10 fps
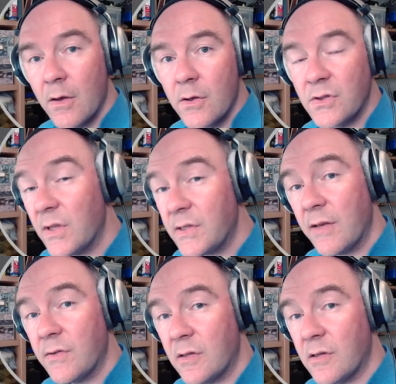So this
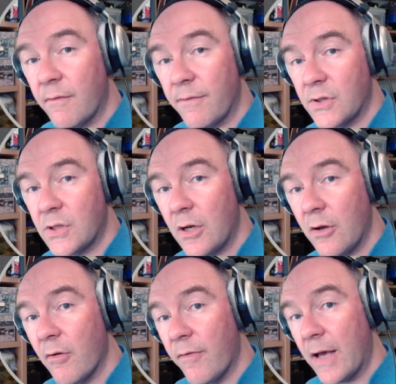gives us our first
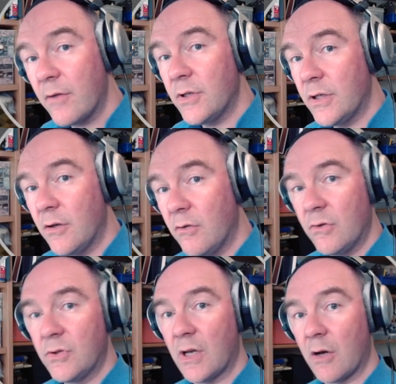clue of how to
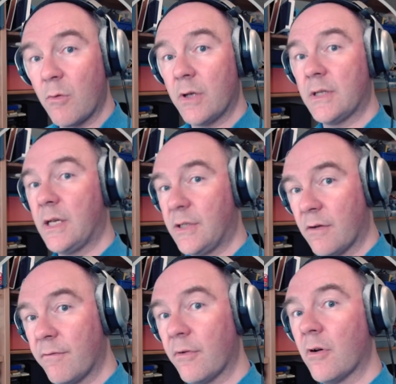use a quantizer
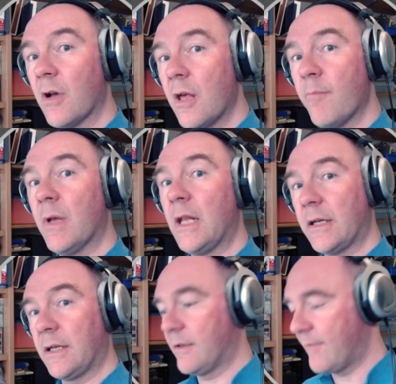for
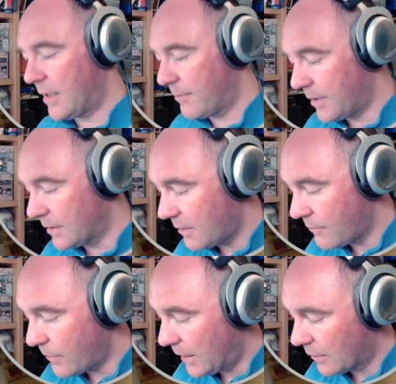melodic development.
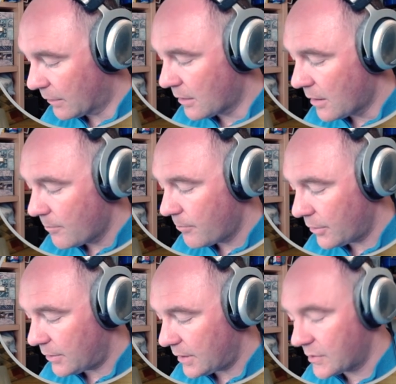If we can
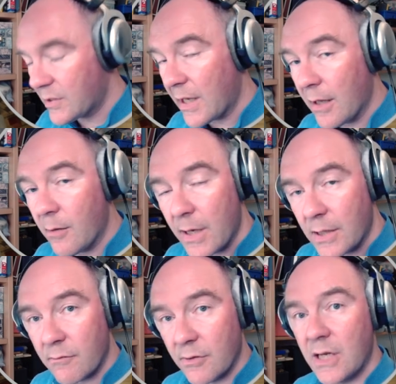put this scale
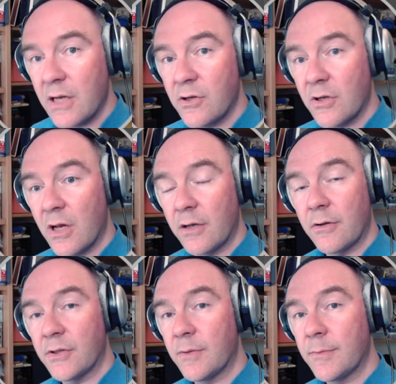mask rotation
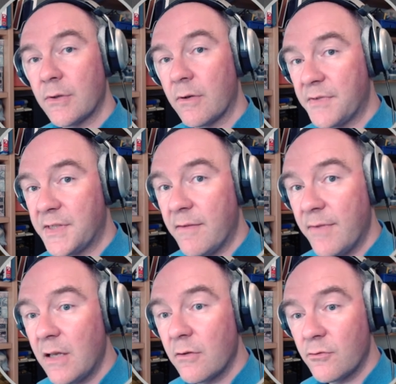under some sort of
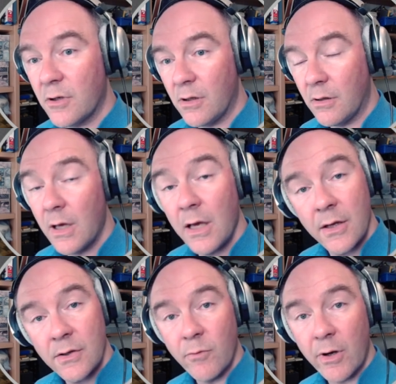CV control,
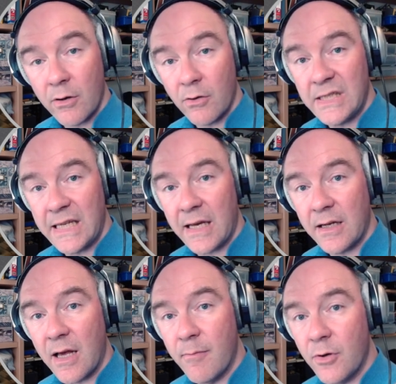we are going to get
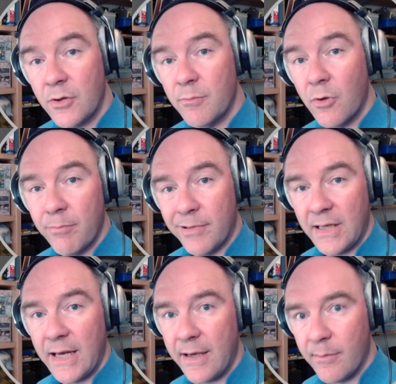a much more
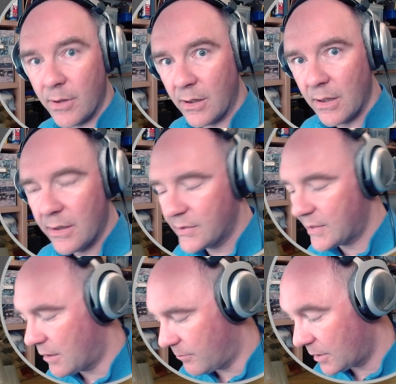playable
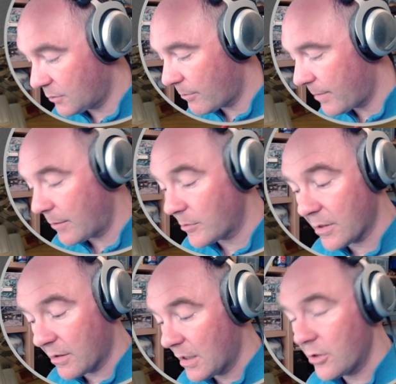sound because we'll be able
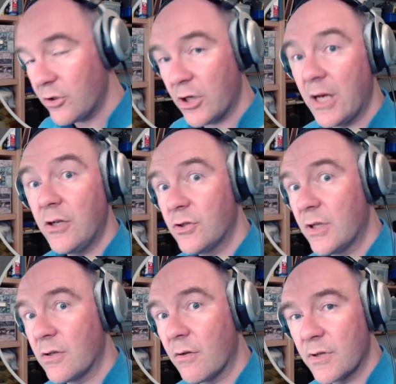to change
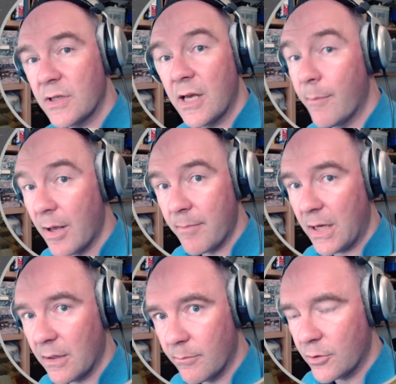this over time and
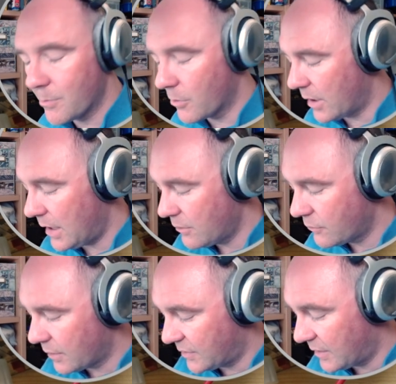make it a much more
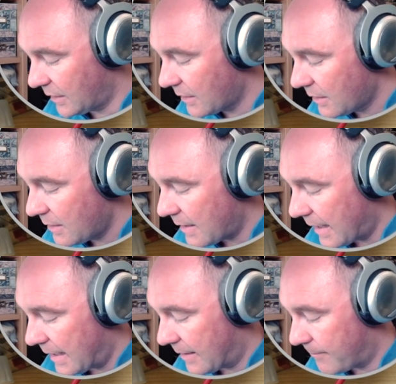interesting
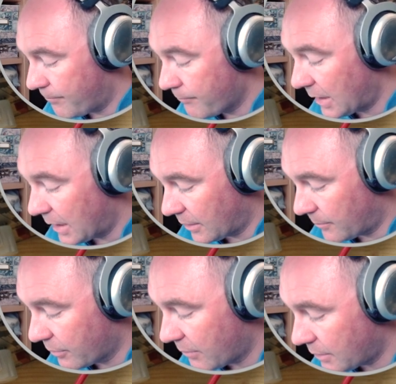melodic
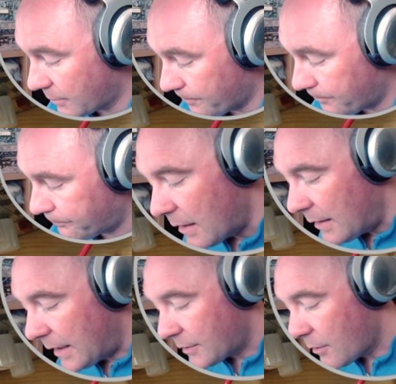progression.
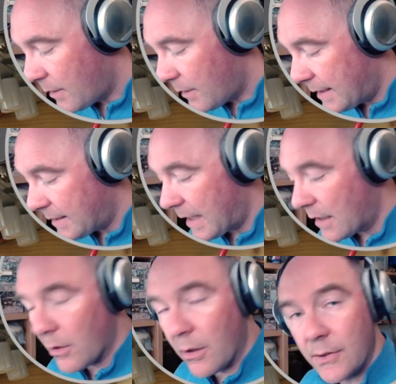Let's go ahead
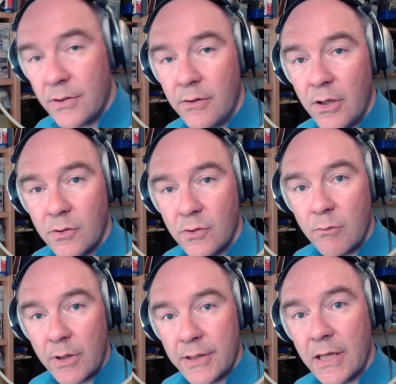and also use
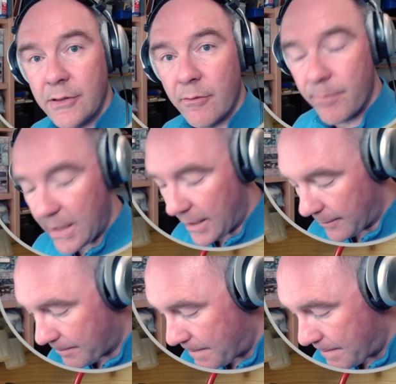quantiser B.